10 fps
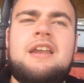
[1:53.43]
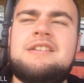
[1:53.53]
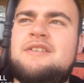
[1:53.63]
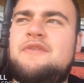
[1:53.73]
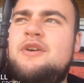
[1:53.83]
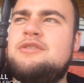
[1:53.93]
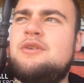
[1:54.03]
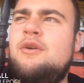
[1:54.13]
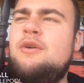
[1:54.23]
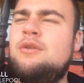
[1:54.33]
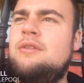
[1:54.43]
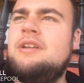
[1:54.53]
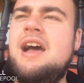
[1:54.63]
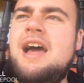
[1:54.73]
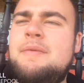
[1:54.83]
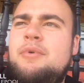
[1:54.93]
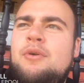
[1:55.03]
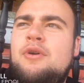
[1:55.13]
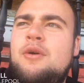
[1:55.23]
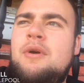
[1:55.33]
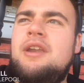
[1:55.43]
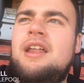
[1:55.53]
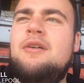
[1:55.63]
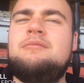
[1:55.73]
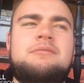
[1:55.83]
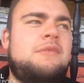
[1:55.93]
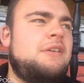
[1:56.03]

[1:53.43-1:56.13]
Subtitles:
That is the first goal. Hartlepool go 1-0 up.